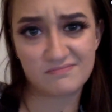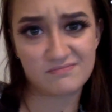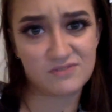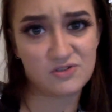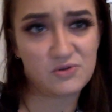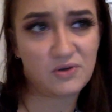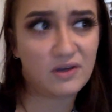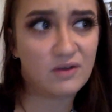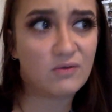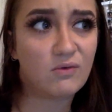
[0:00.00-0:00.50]

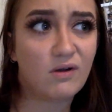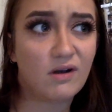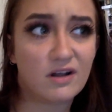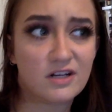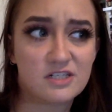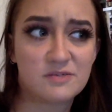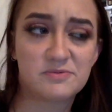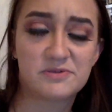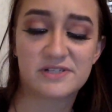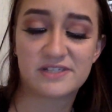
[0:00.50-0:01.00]
You can
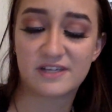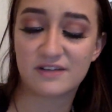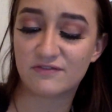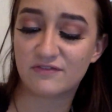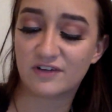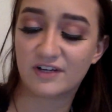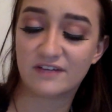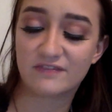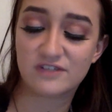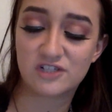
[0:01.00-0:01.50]
100%
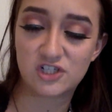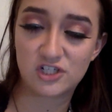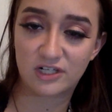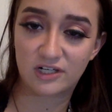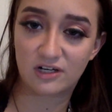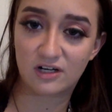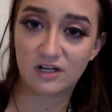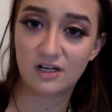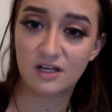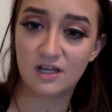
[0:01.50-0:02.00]
forgive a
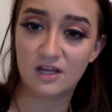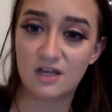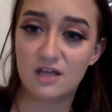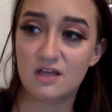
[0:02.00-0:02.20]
cheater,